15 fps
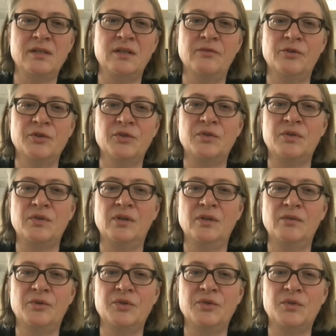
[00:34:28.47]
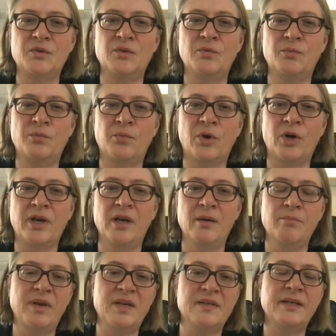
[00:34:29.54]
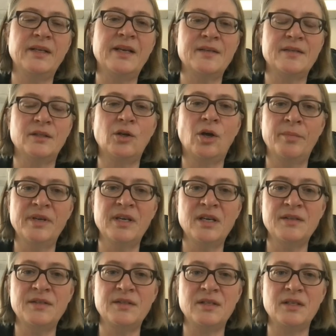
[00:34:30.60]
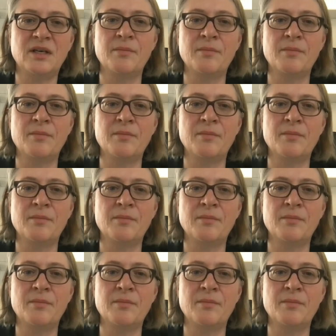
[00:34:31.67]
He was working basically as a lobbyist.